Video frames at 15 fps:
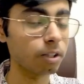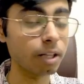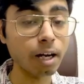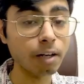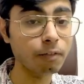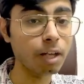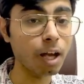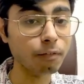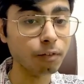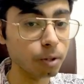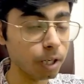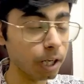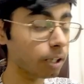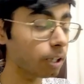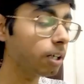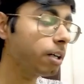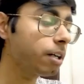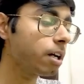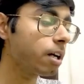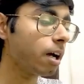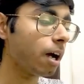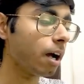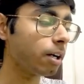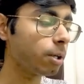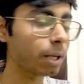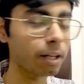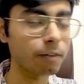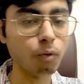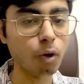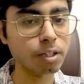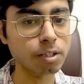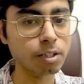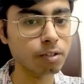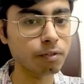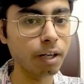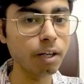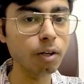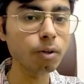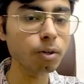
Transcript: that we have curated and you can watch this video